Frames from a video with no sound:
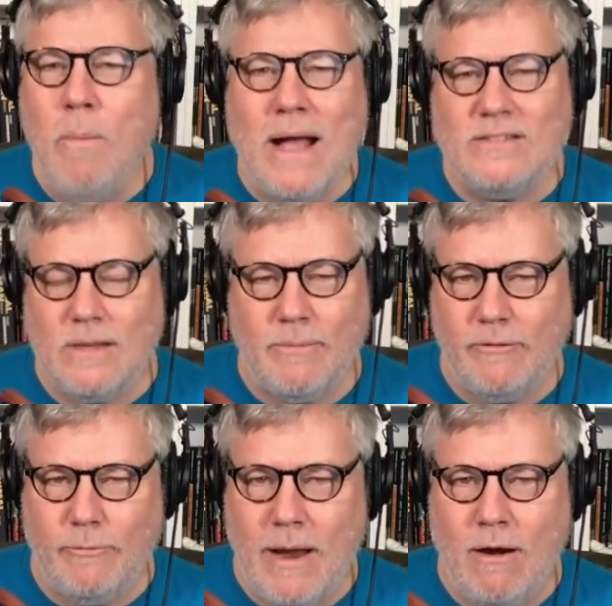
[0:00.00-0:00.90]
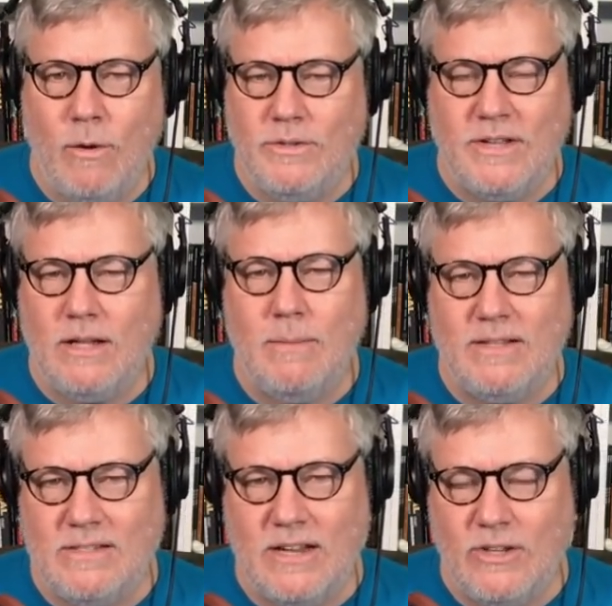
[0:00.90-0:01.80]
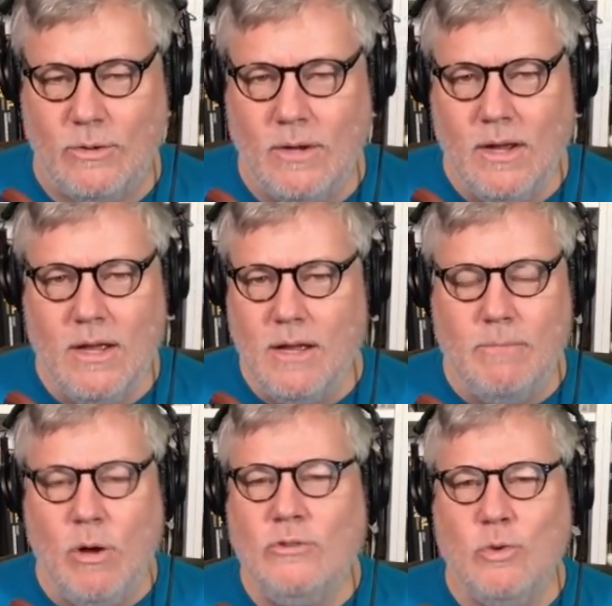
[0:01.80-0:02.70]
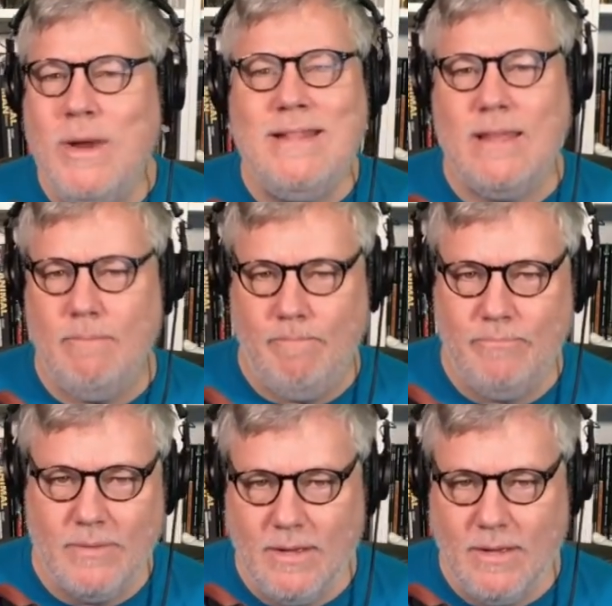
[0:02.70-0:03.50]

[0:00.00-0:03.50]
buy something from Arrow and tell them I sent you. Go tweet them.